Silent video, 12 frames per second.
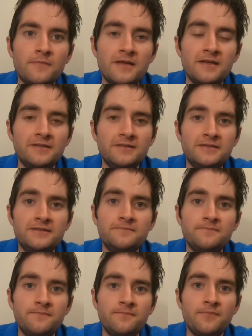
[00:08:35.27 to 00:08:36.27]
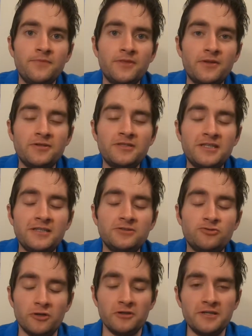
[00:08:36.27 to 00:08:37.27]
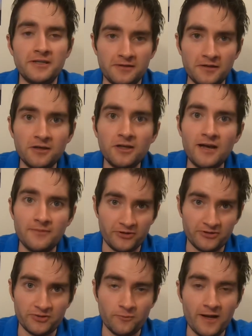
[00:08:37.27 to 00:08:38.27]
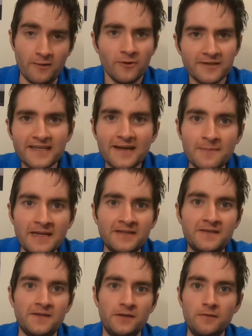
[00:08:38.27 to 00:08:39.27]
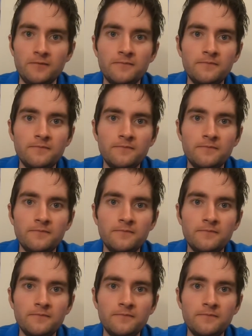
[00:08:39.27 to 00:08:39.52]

is 13 trillion kilometers away, what does that mean to you?